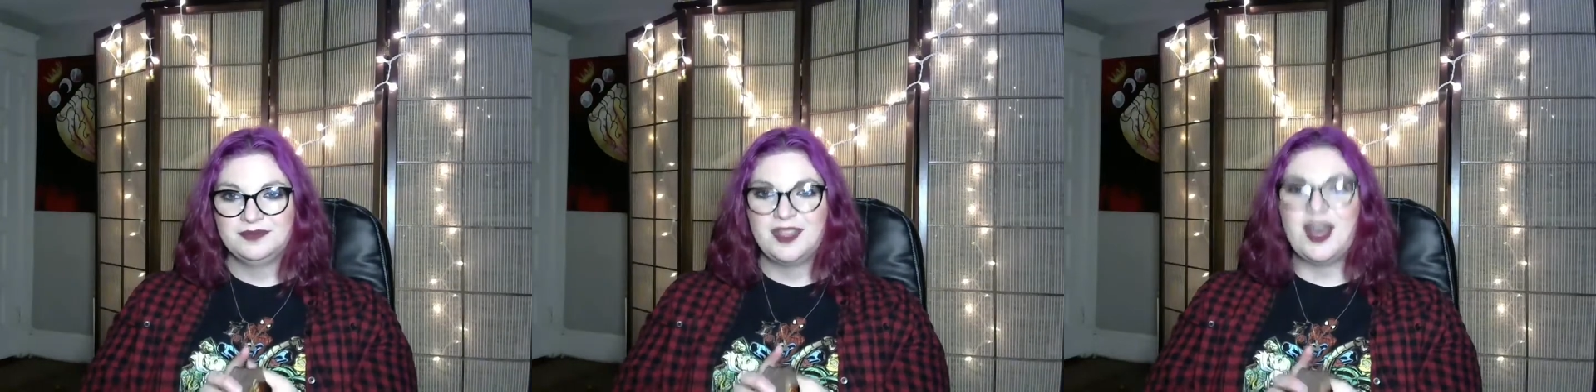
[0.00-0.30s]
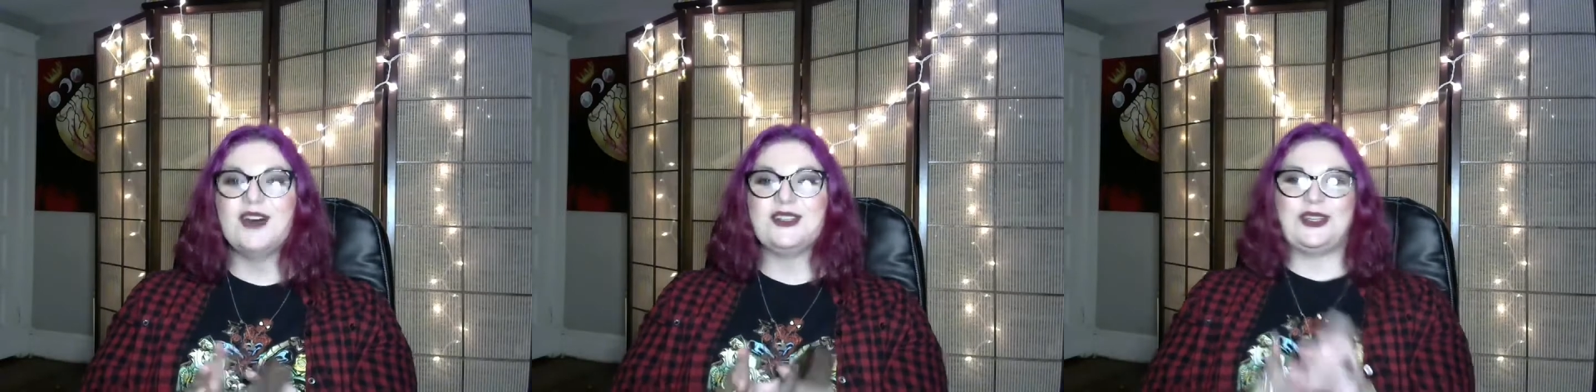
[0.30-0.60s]

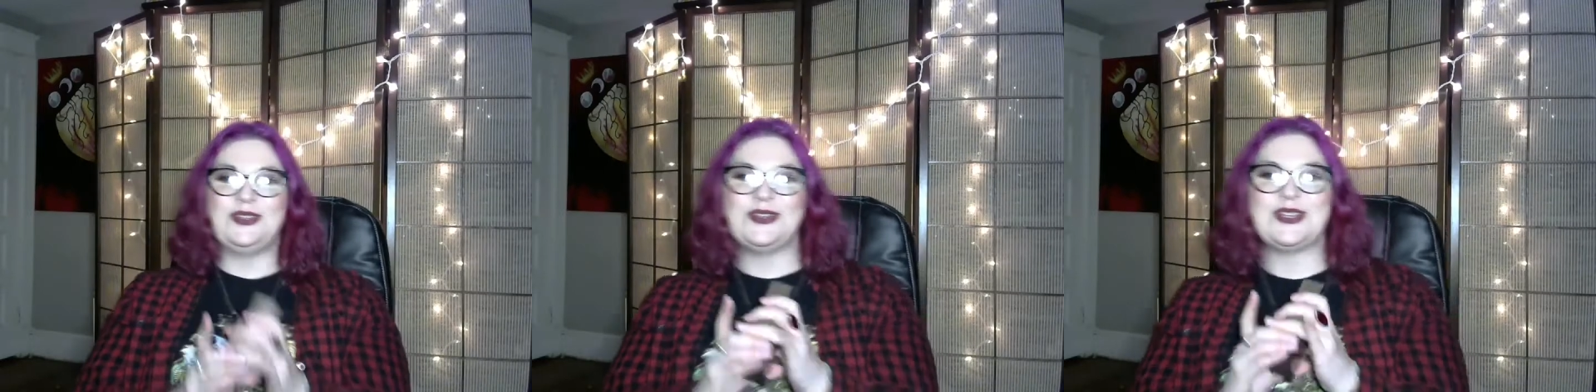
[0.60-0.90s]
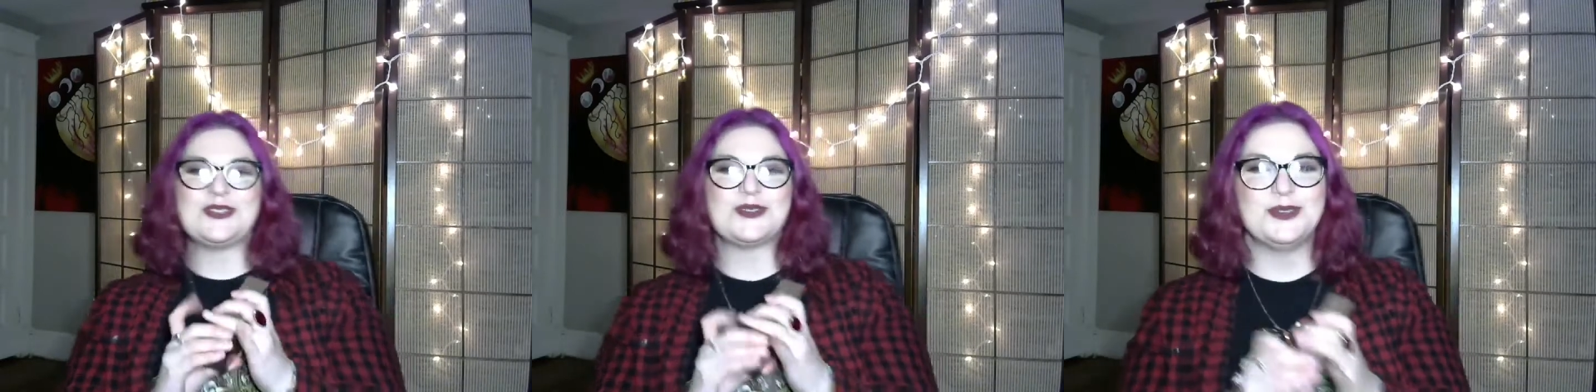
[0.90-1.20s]
Oh, so you
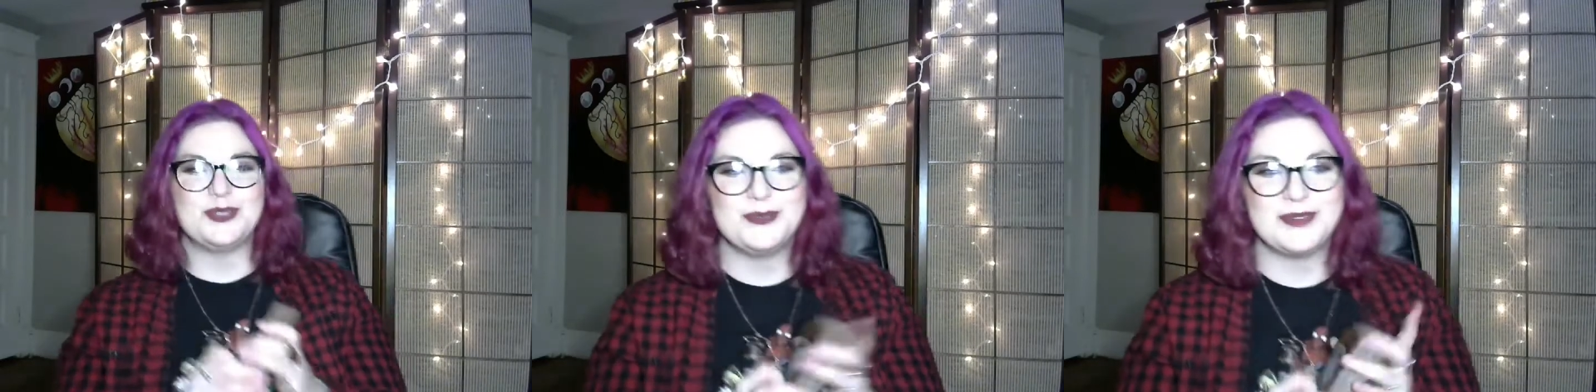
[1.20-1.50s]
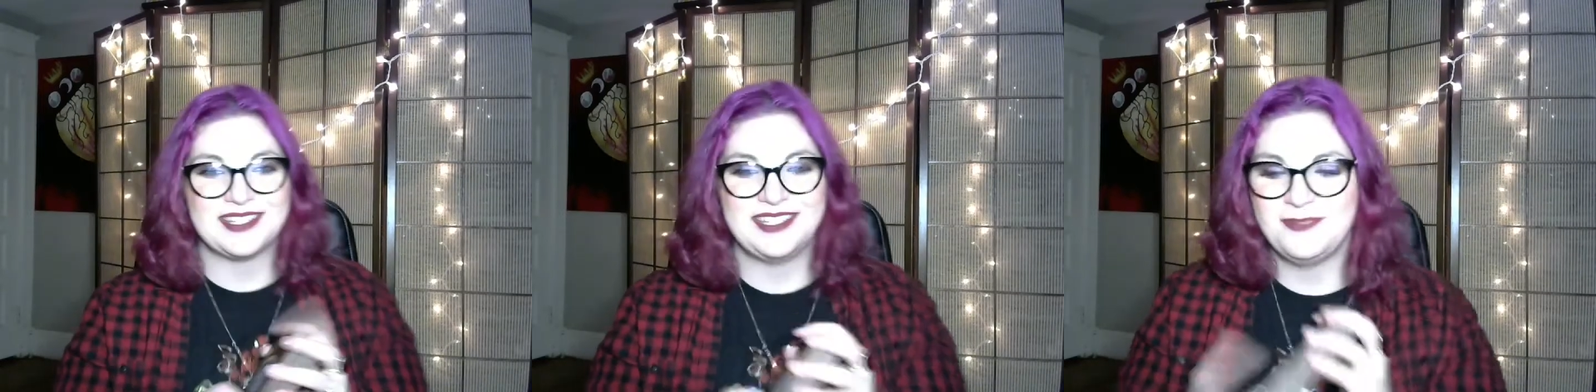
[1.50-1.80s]
can drool. You want
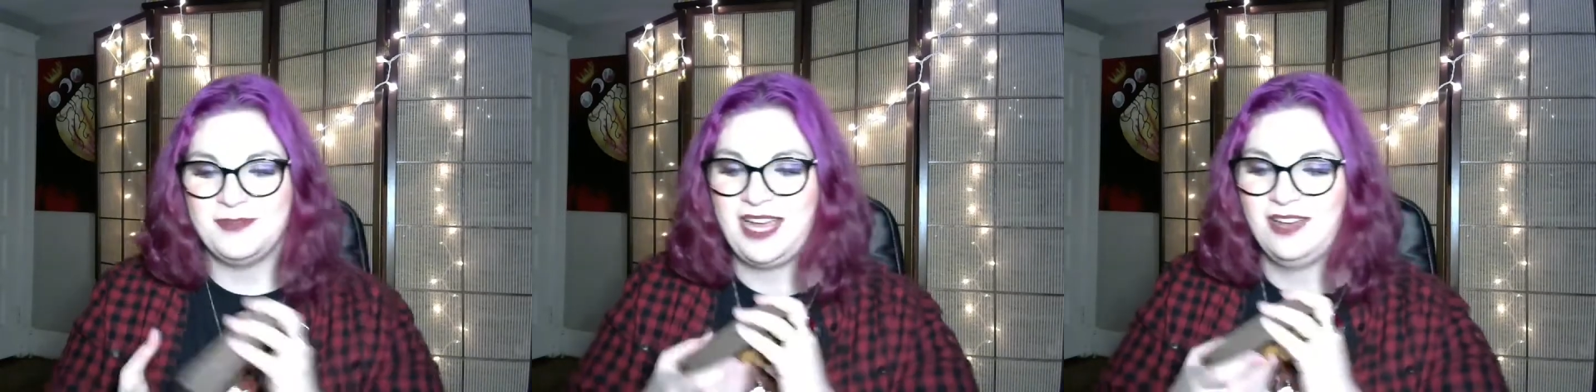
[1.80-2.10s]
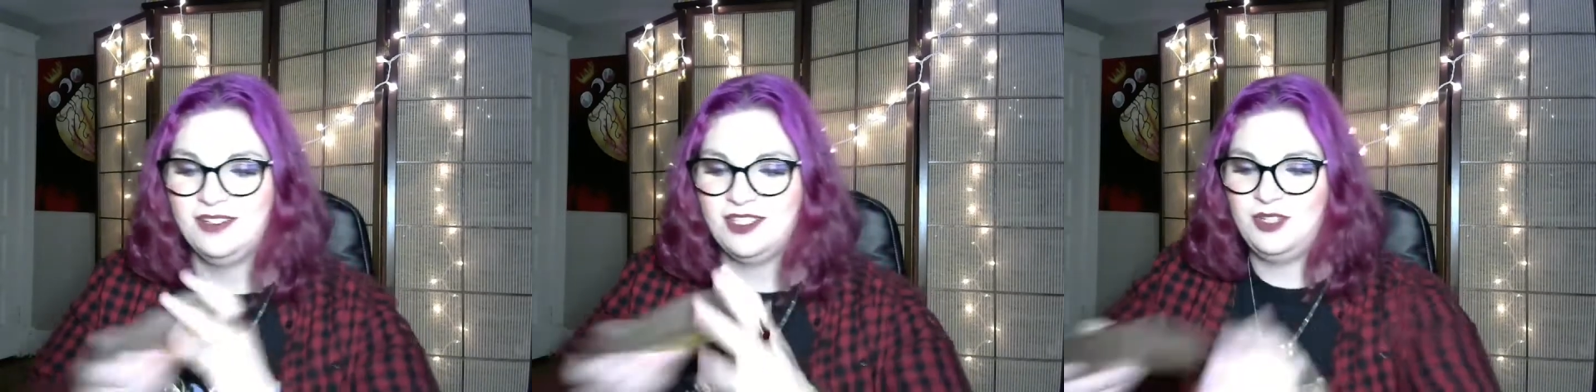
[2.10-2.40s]
to see them
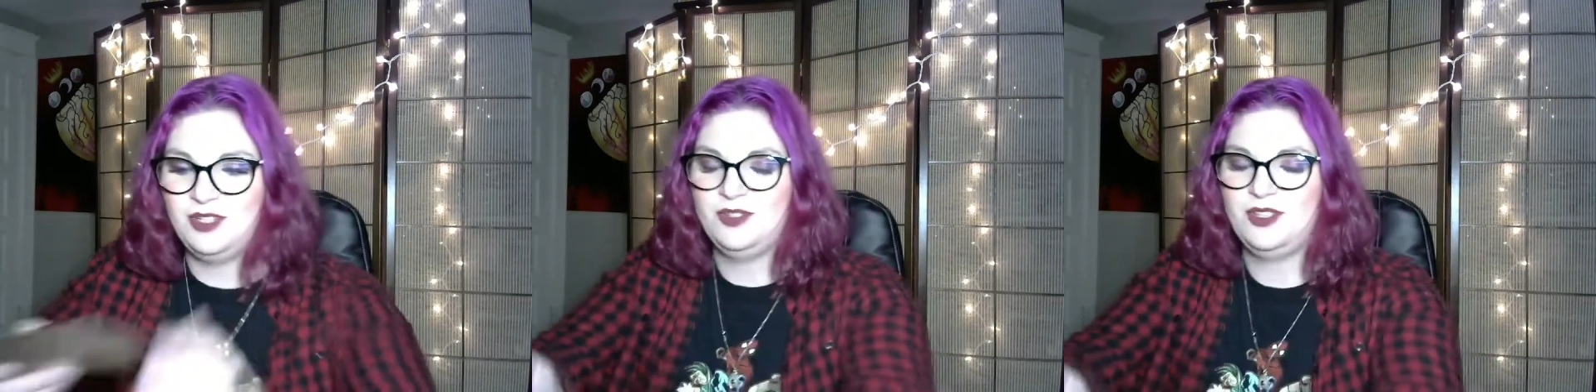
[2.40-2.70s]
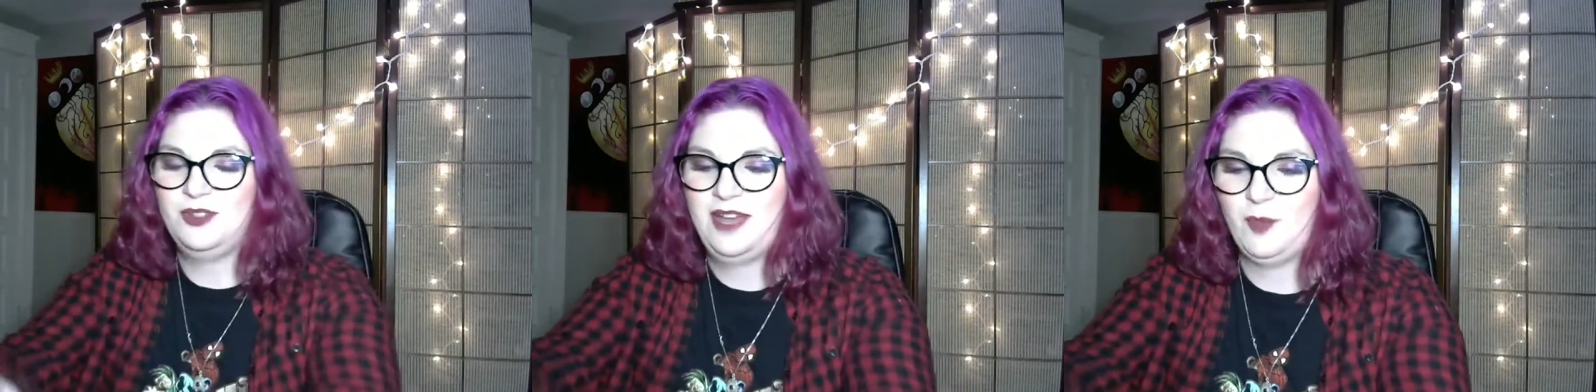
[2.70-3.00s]
now? Do
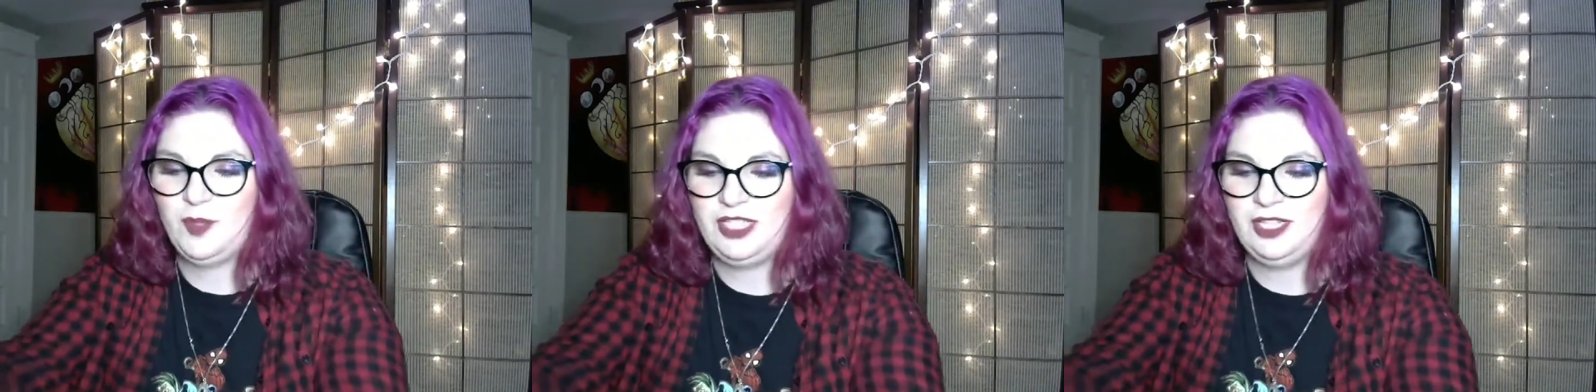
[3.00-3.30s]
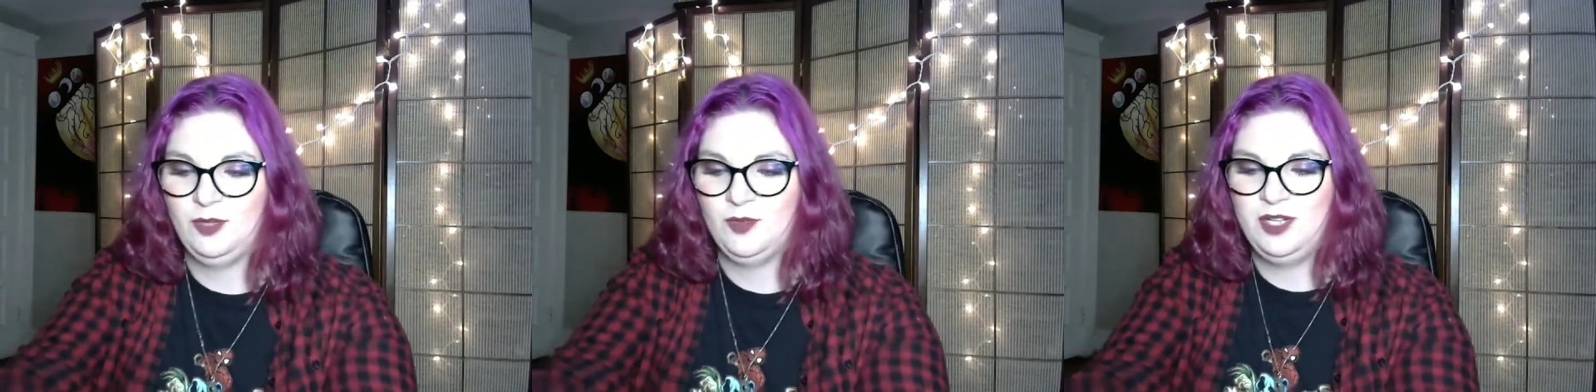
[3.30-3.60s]
you have a
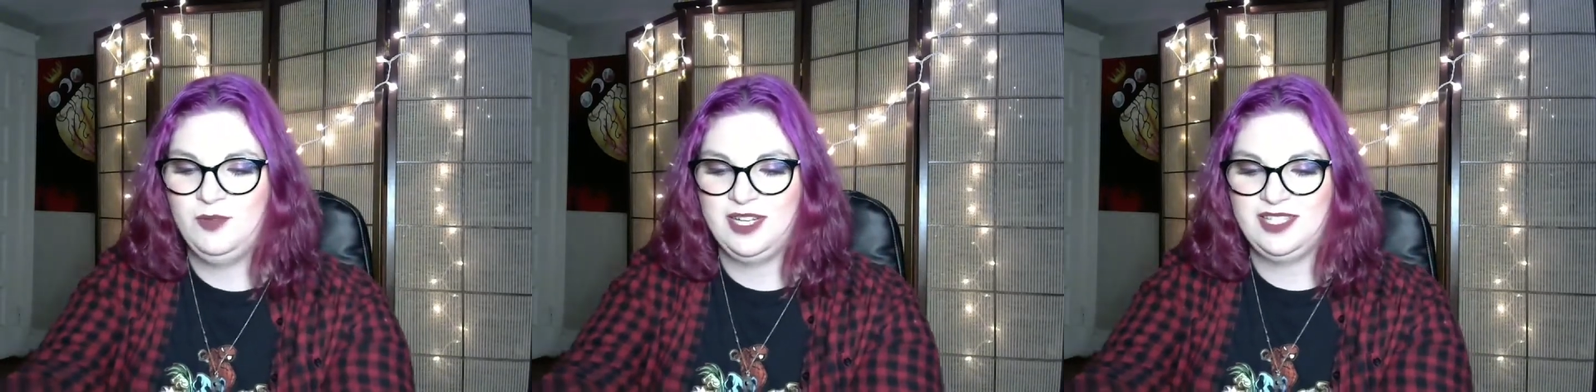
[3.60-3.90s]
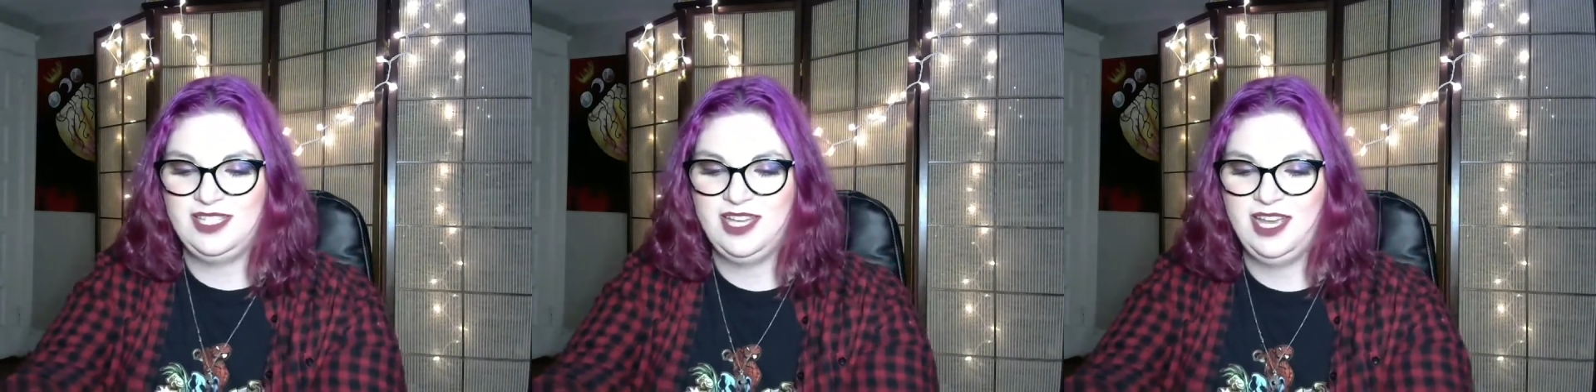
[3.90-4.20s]
particular one you want to
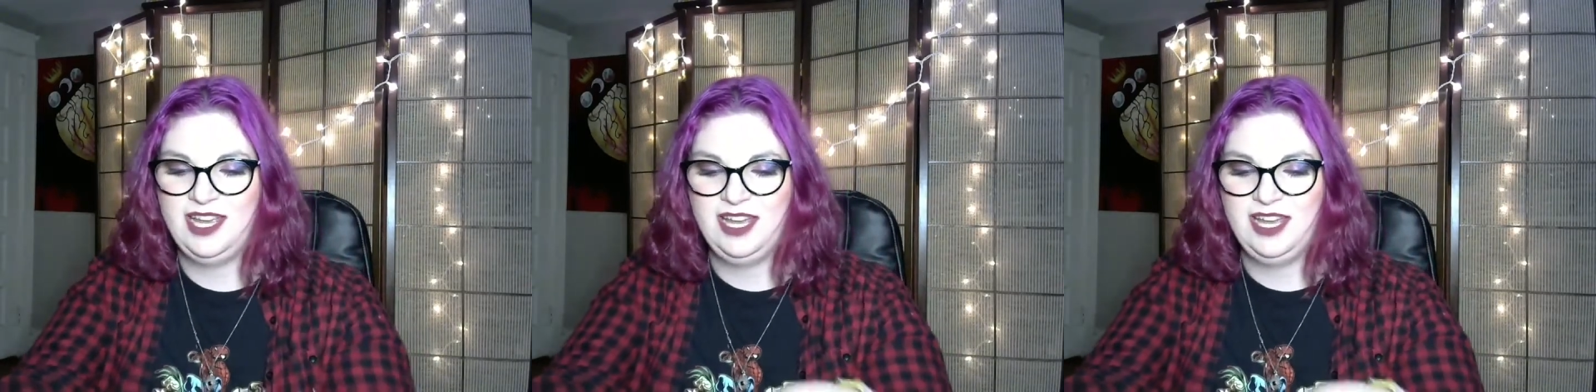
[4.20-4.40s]
see, Naya?